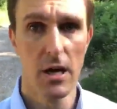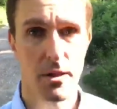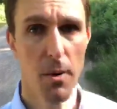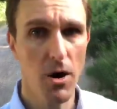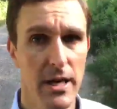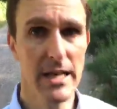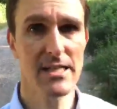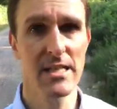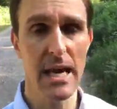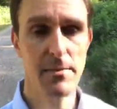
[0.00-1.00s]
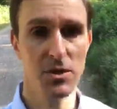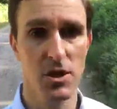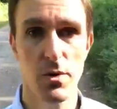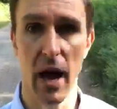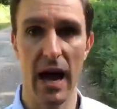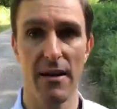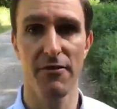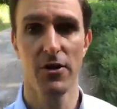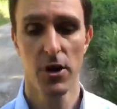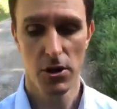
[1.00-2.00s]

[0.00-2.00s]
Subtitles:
The market seems to have